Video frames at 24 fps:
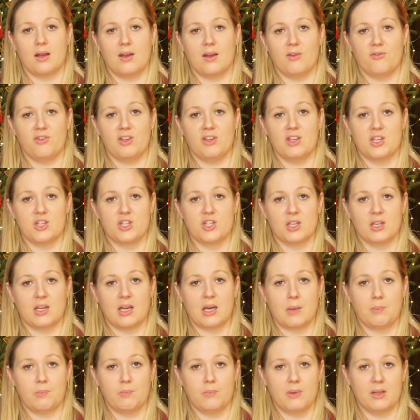finishing
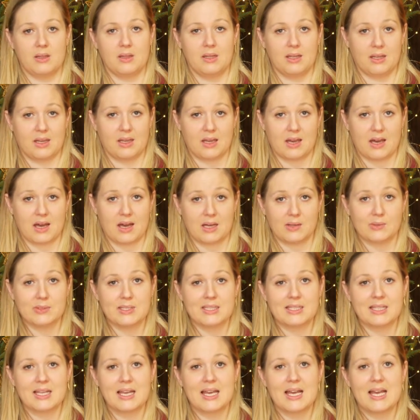up building a
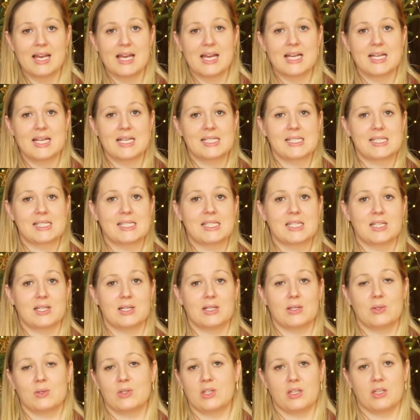house,
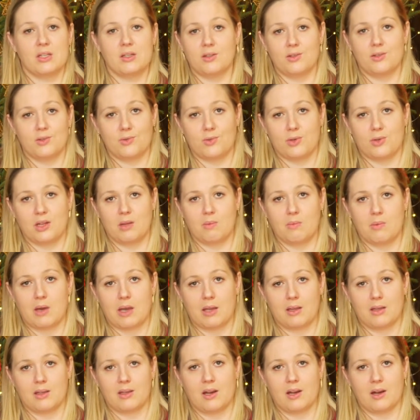so she didn't really
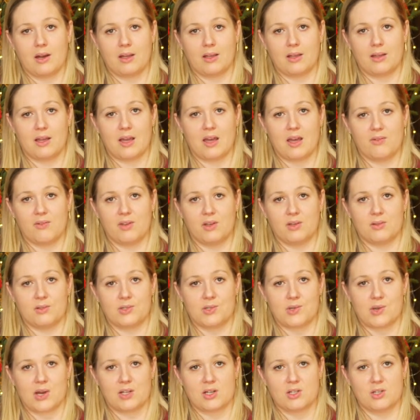mind carrying the heavy
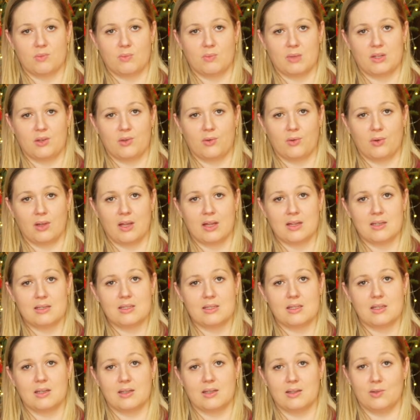construction
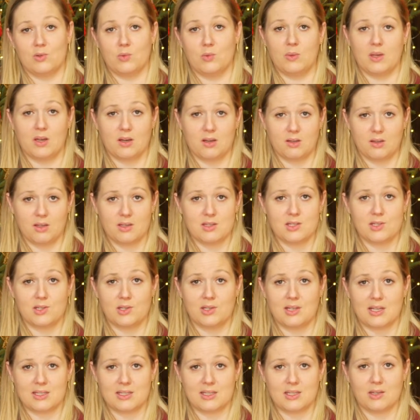materials, and to be honest, she
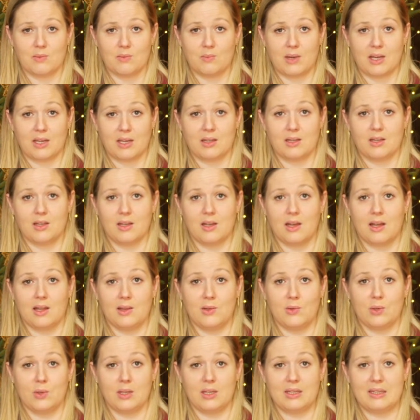doesn't mind
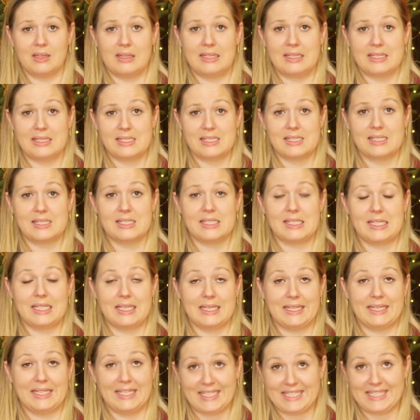doing this till
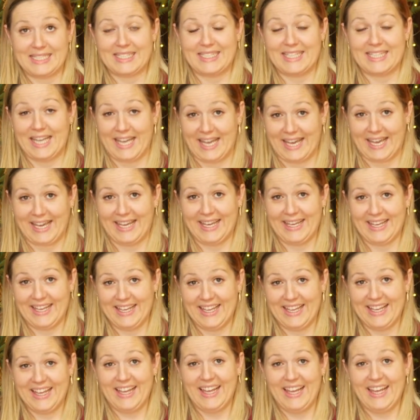this day.
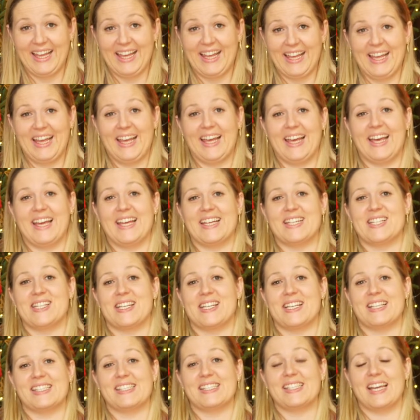She
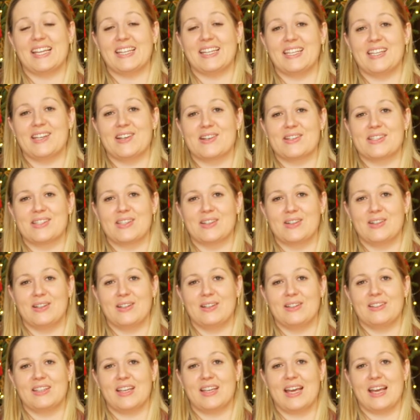is 90 years
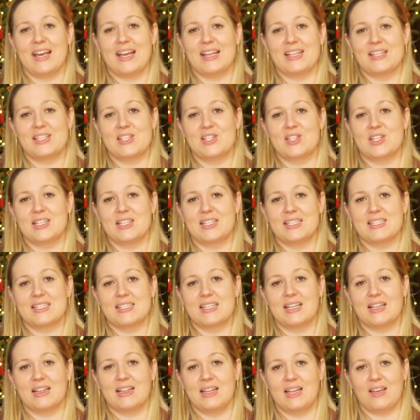old and she's
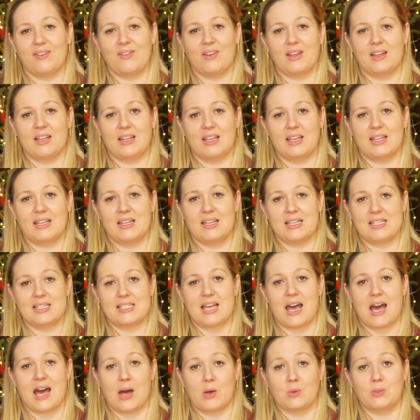still living in this
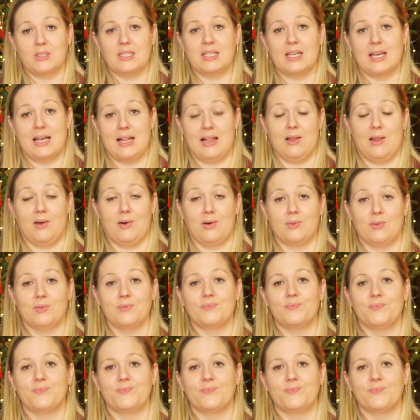house alone.